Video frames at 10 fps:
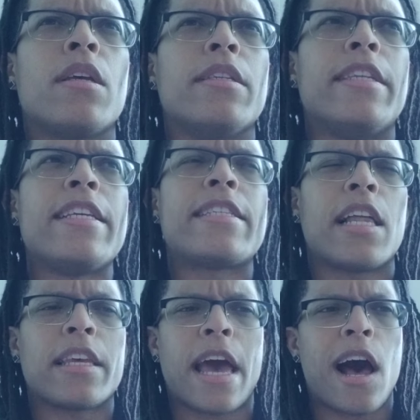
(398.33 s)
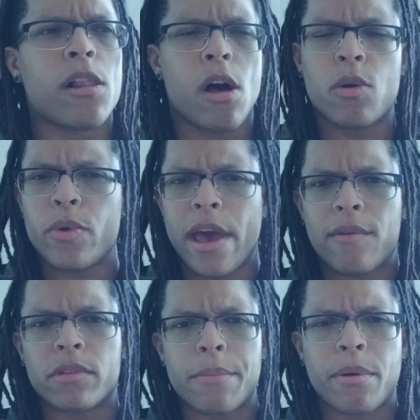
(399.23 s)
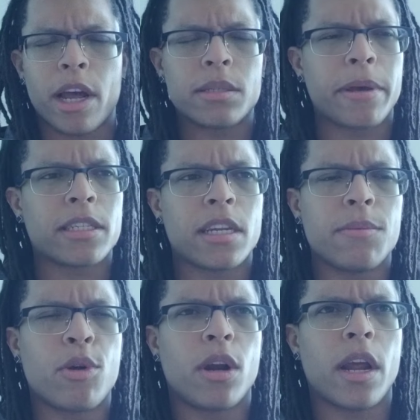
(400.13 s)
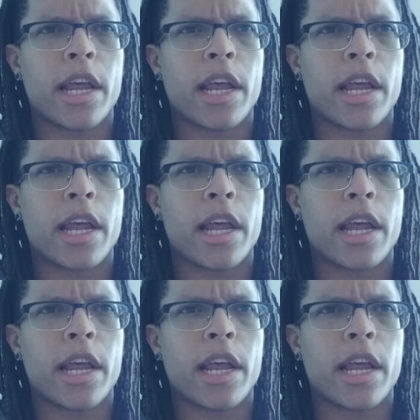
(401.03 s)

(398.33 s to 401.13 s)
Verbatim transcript: detailing how long we have with the prospects anymore.